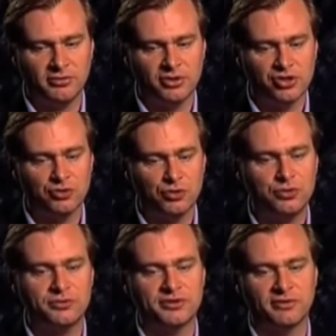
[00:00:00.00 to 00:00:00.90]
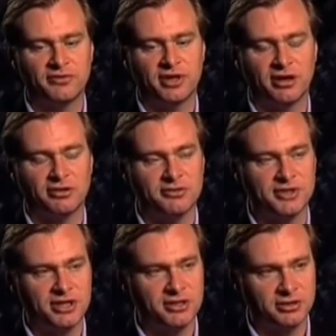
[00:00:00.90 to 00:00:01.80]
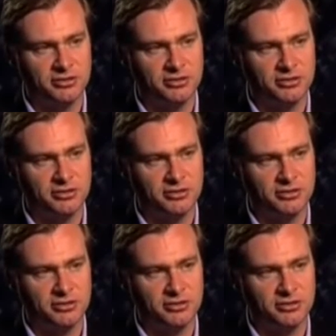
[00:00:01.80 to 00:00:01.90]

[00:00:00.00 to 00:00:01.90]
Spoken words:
the truths of the characterization,